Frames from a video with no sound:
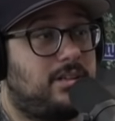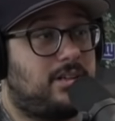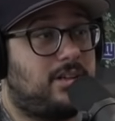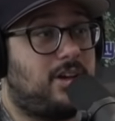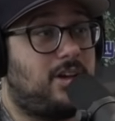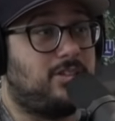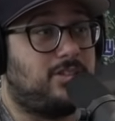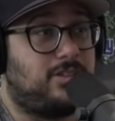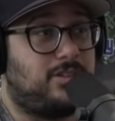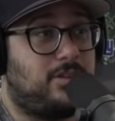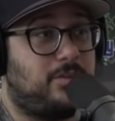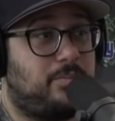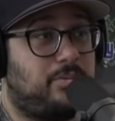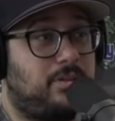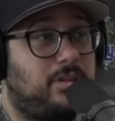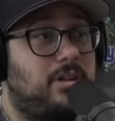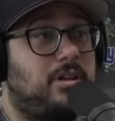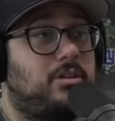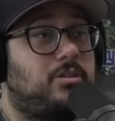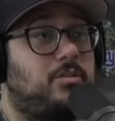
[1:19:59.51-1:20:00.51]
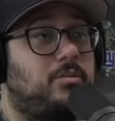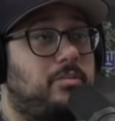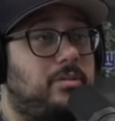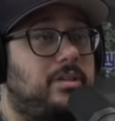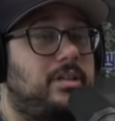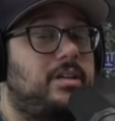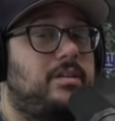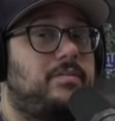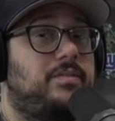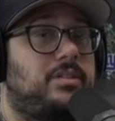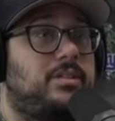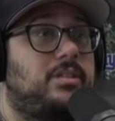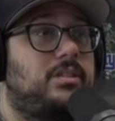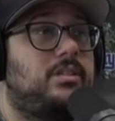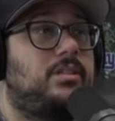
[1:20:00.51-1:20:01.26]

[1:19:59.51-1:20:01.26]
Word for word: because of their political beliefs.